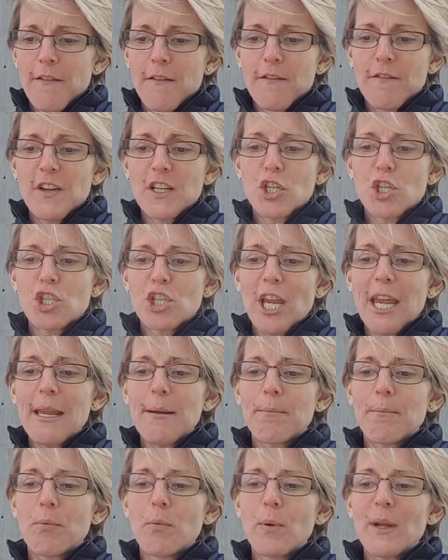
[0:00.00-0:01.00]
"For
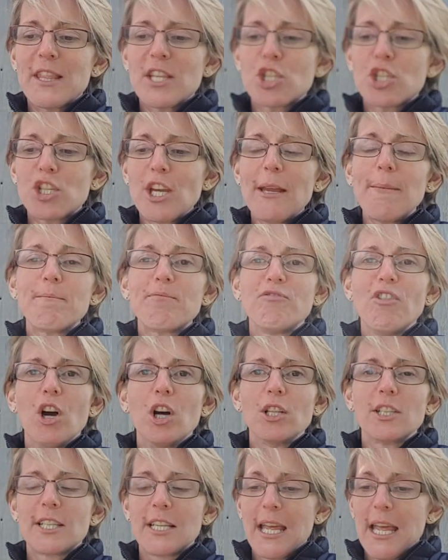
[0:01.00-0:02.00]
sheep with sheep
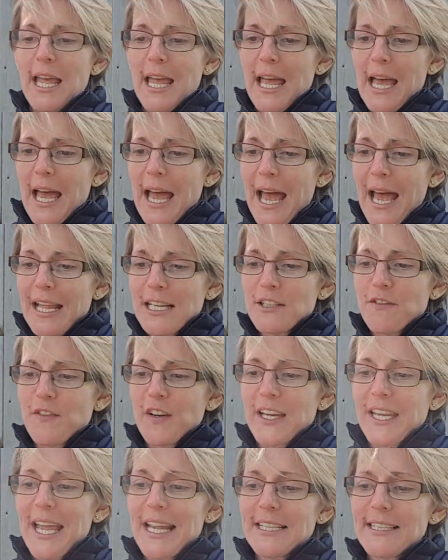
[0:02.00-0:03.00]
rot and for
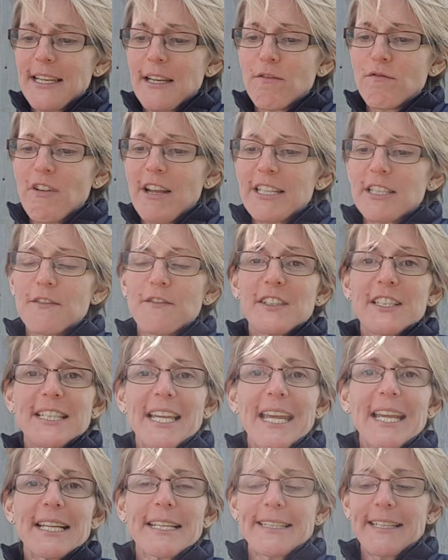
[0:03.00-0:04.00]
getting rid of
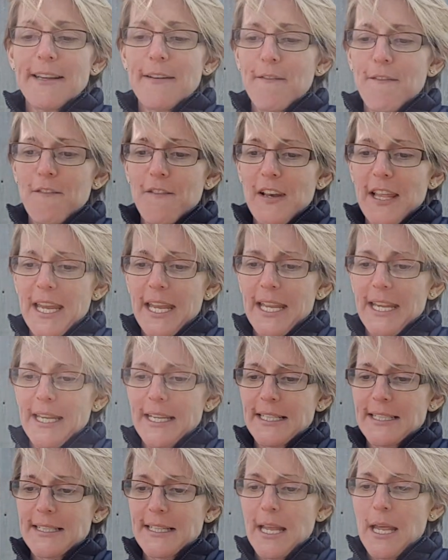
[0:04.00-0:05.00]
ticks and
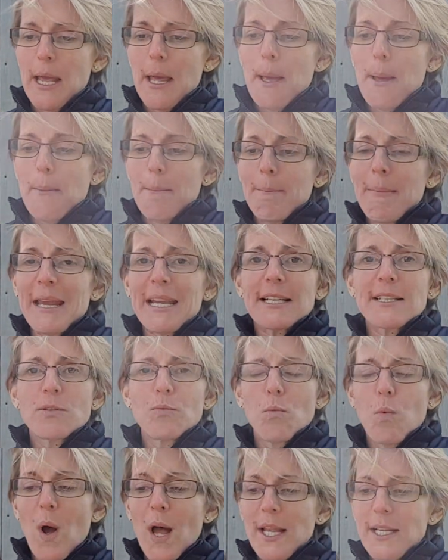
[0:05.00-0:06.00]
fleas. Mix
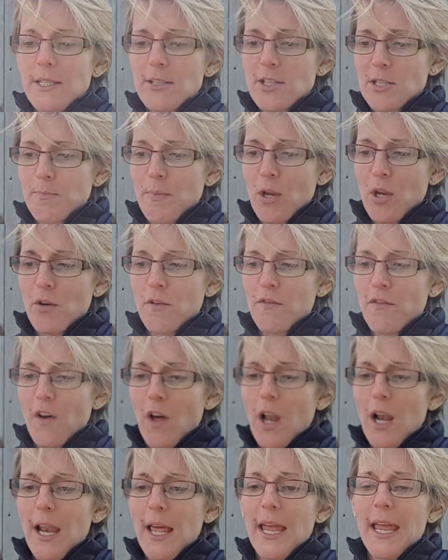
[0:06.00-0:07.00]
1
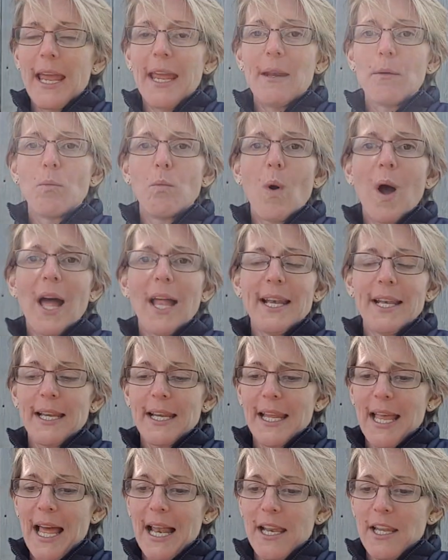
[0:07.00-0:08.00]
spoonful in
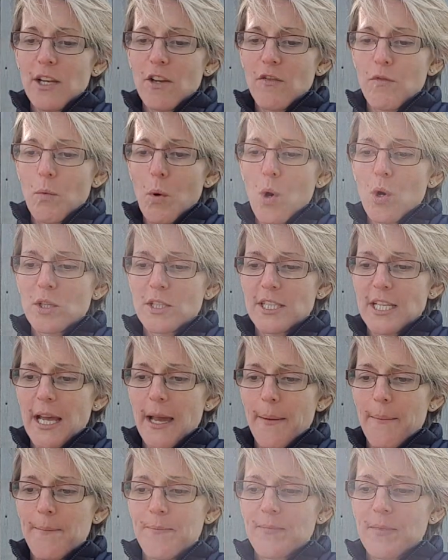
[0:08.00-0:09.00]
1 gallon of
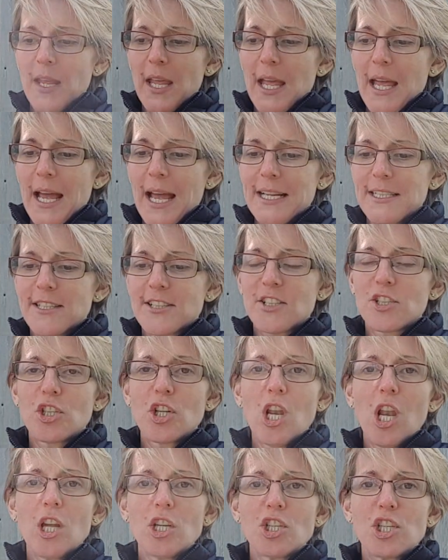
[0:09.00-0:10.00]
water and
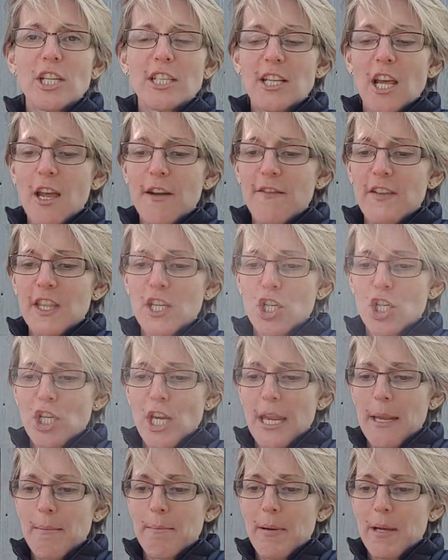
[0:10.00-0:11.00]
slosh it over the
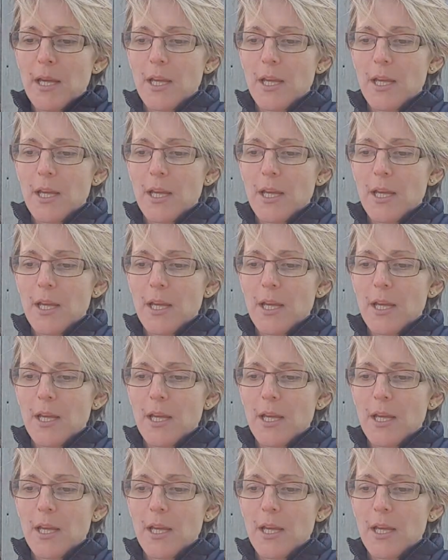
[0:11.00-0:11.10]
sheep.